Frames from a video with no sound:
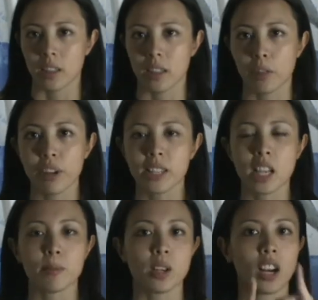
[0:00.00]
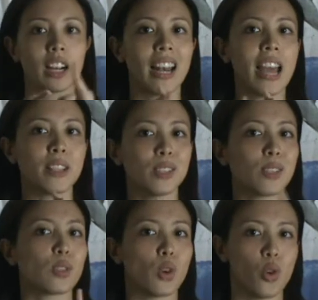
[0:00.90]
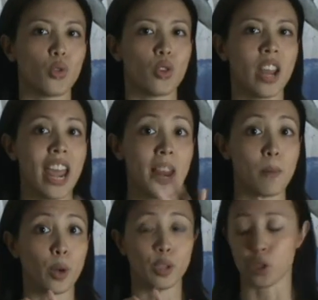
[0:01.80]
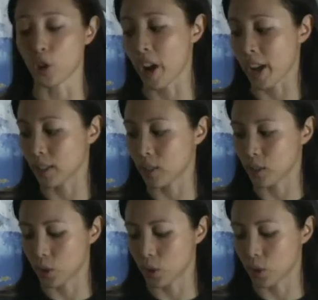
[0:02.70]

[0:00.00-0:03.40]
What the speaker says: The 3 steps are cleanse, tone, and moisturize.